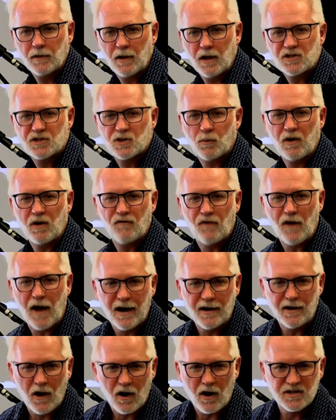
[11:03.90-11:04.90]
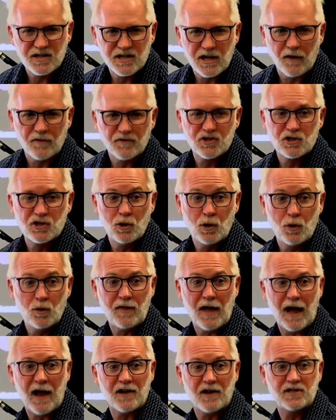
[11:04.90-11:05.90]
And so we find ourselves
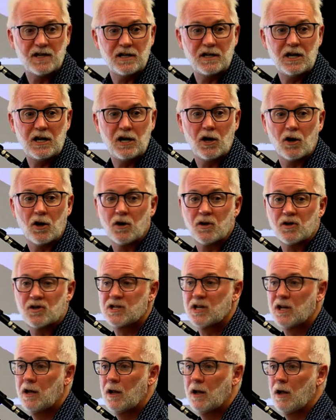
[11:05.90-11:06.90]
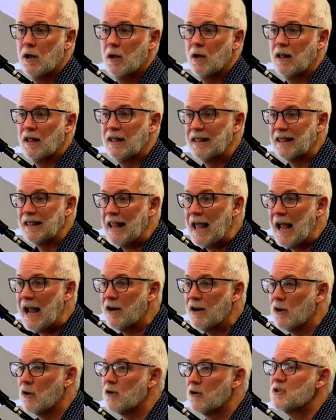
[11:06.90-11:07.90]
2,000 years
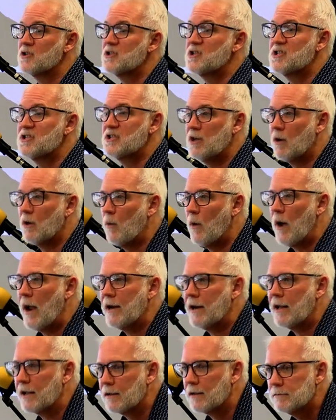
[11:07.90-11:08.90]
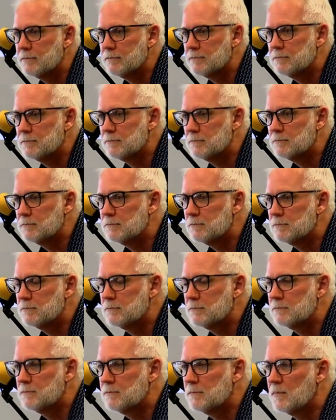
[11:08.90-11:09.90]
later still waiting.
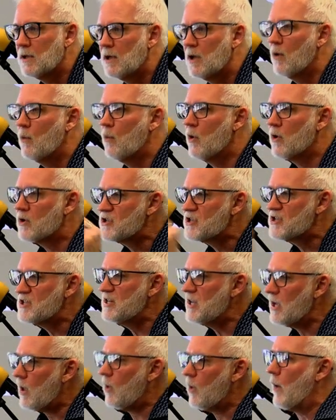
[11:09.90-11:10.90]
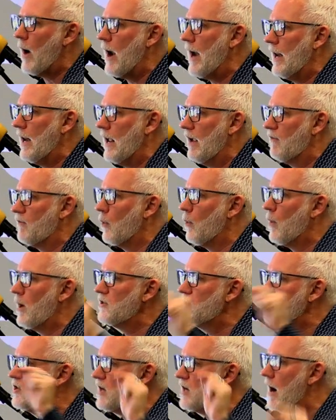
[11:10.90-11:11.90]
We're still waiting for
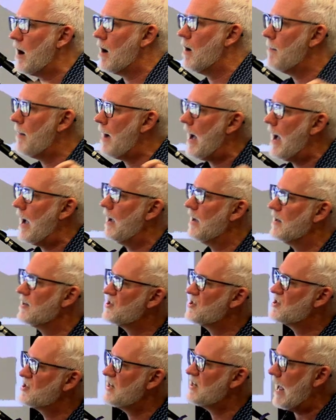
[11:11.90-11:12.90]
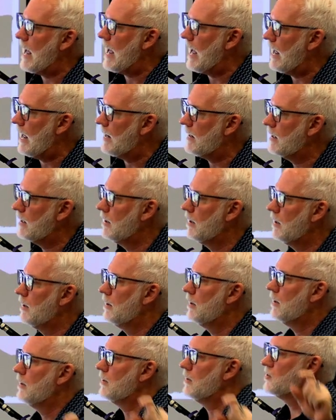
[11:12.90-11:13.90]
what Jeremiah said
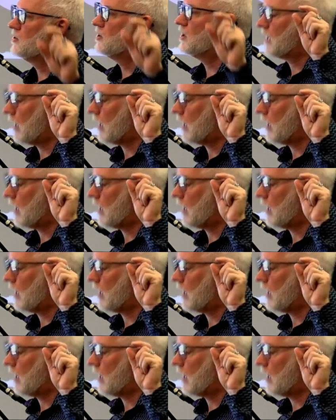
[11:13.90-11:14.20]
to